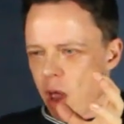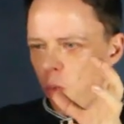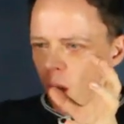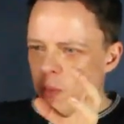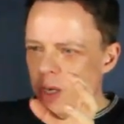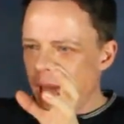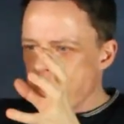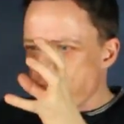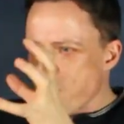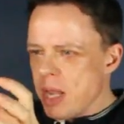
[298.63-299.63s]
One will
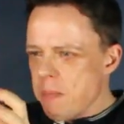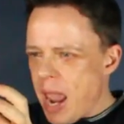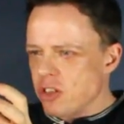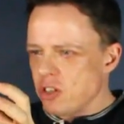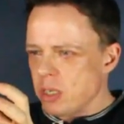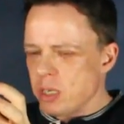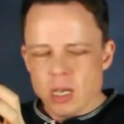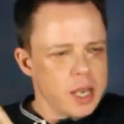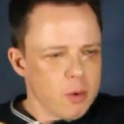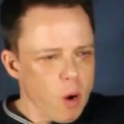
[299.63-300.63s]
have three majors,
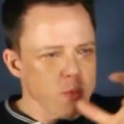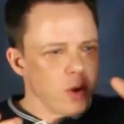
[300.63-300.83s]
one